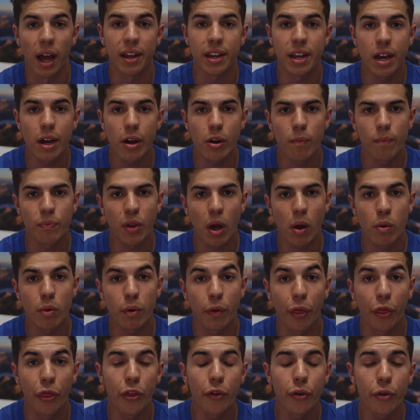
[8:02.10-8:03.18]
And now our
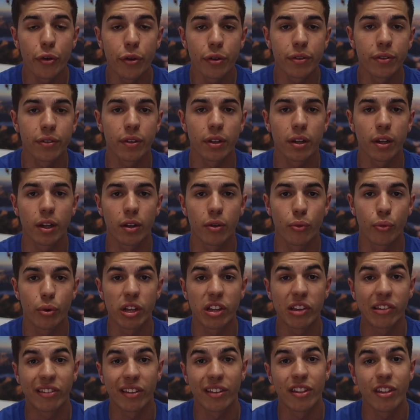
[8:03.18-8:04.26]
third
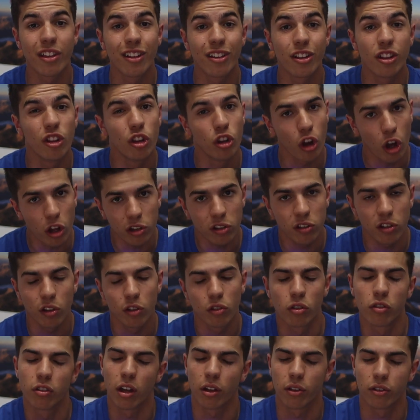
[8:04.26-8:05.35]
reason not
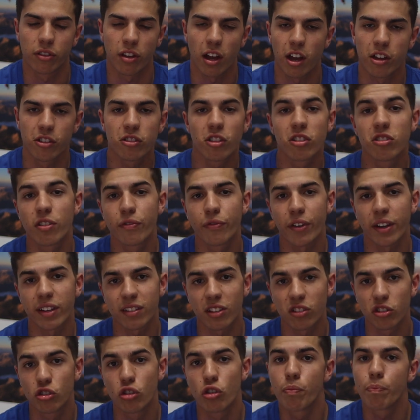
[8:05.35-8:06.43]
to downsize is the fact
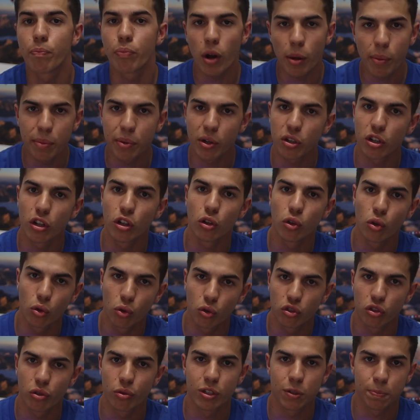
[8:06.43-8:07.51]
that you're probably going to
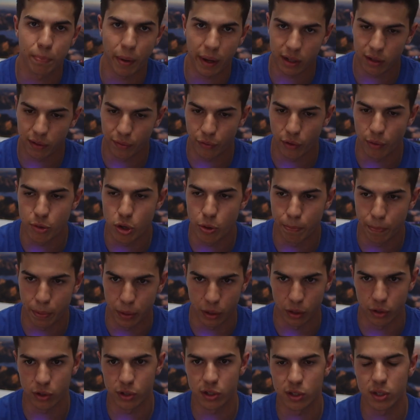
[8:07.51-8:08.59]
lose the respect from your
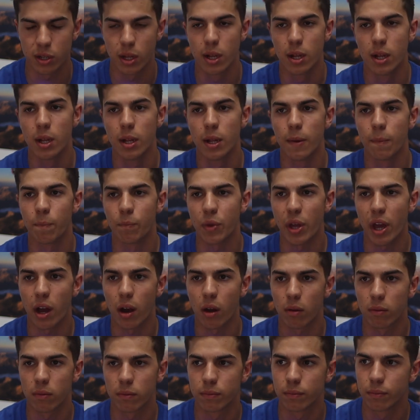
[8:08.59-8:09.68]
peers.
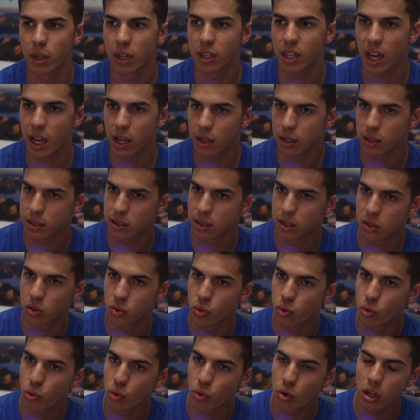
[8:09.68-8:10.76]
Now, again, this
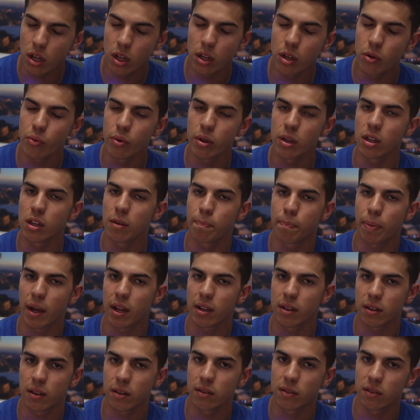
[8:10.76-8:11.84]
is really, really
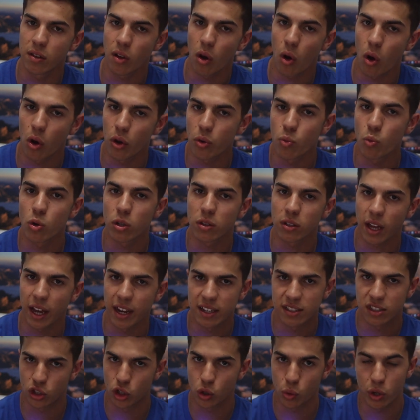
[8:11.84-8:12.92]
dependent on what kind
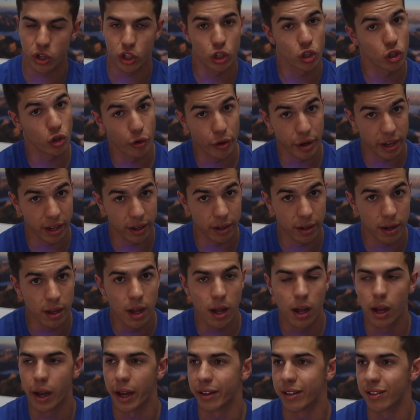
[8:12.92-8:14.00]
of situation you're in.
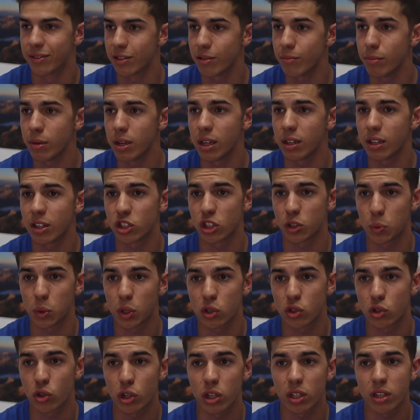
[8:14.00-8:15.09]
It doesn't mean that just
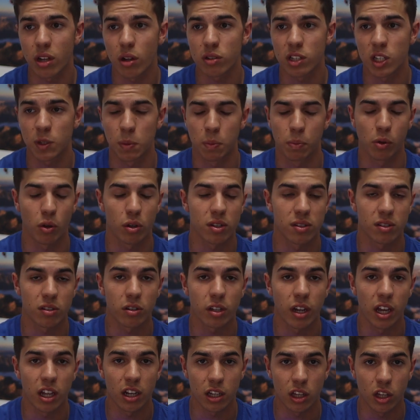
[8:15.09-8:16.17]
because you're going to downsize, people are going to start
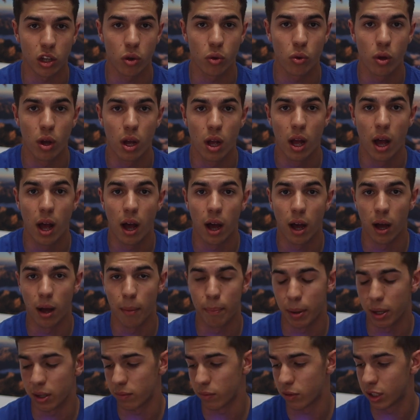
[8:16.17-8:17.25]
hating you.
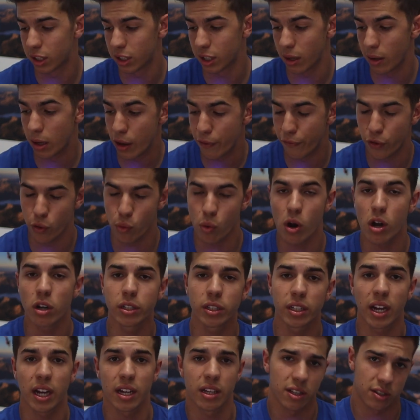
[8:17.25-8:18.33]
But if you are
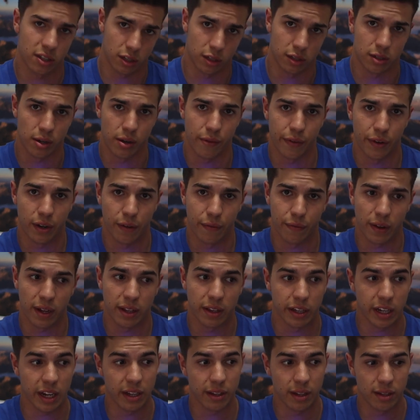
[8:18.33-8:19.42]
the guy that's conservative and
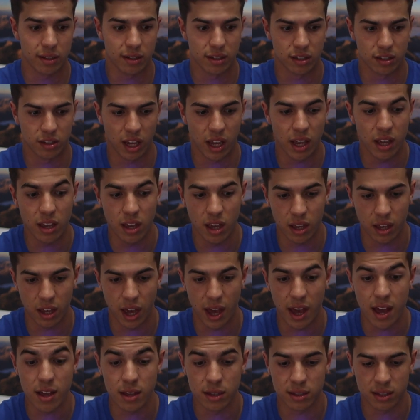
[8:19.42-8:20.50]
the guy that's taking
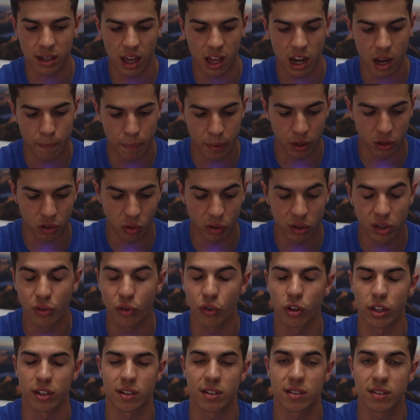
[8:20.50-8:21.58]
his canopy to its
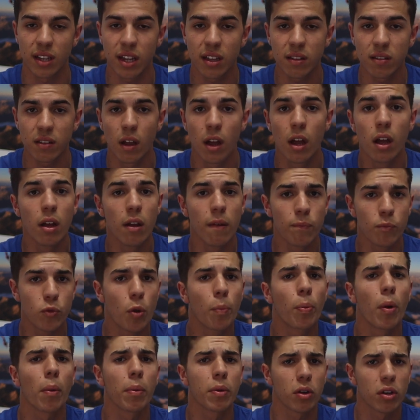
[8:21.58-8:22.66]
full extent, you're
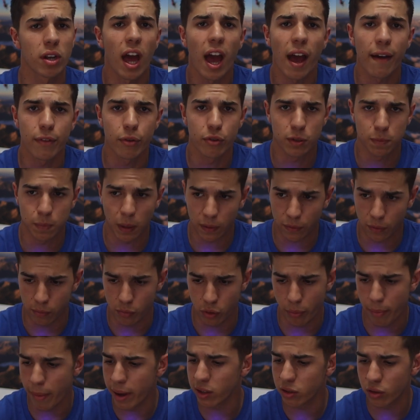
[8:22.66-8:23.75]
probably going to have the respect from
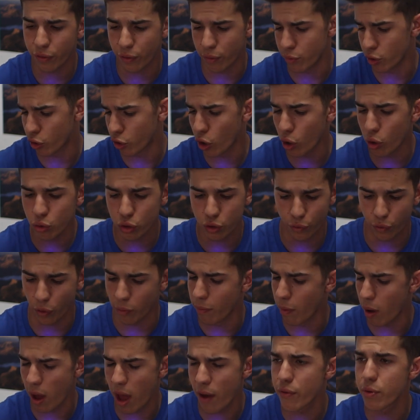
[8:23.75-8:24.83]
your mentor, from your coach,
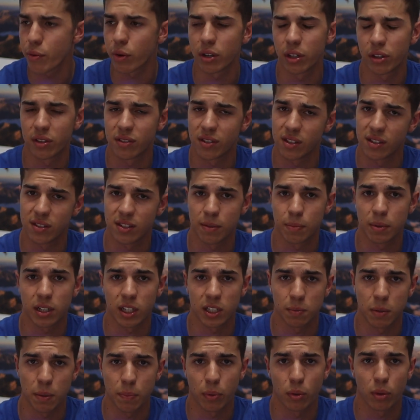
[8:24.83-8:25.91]
from everyone at the DZ,
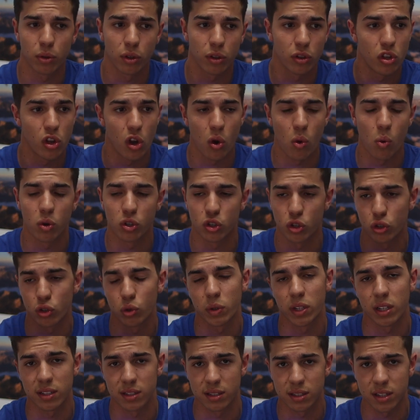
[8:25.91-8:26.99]
because people know what you're
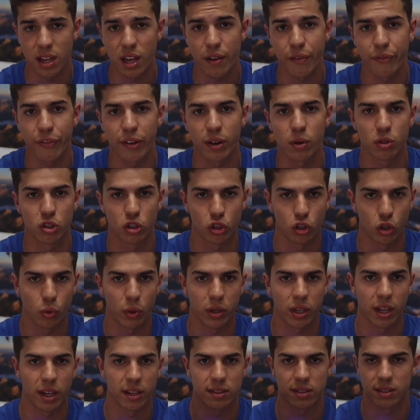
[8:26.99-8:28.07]
doing is safe and what you're
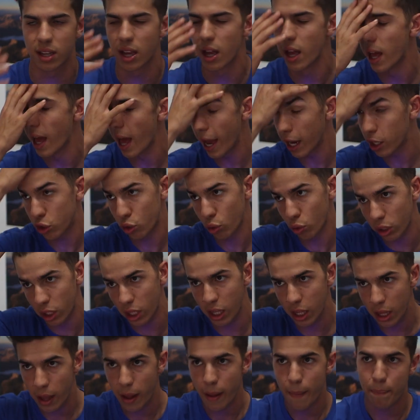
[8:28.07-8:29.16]
doing is
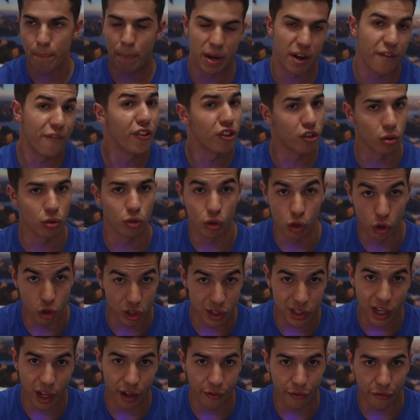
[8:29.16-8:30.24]
actually beneficial to
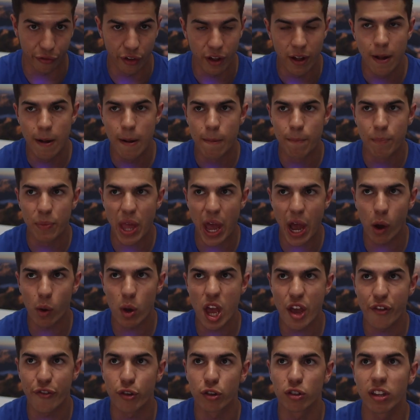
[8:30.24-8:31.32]
yourself. Now,
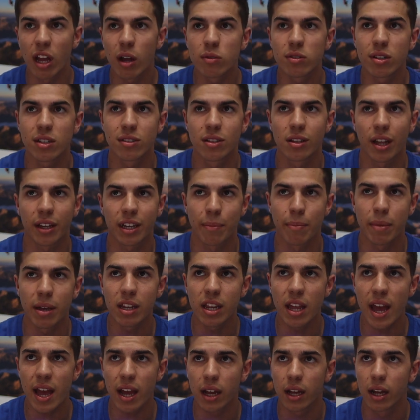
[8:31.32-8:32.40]
if you're downsizing like a
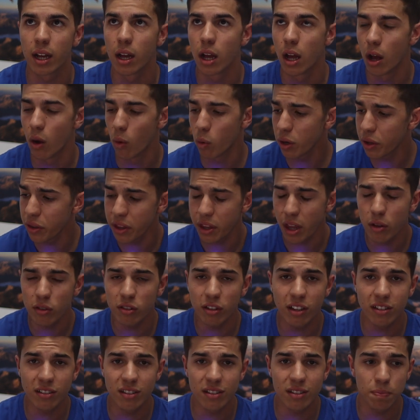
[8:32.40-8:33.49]
maniac, one of the
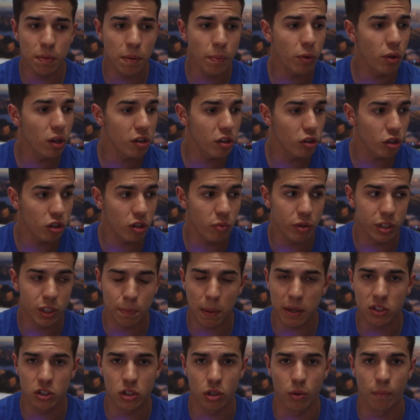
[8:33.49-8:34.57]
downsides is people are not going to
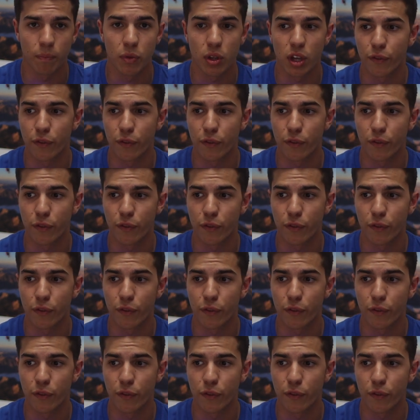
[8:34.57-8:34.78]
respect you.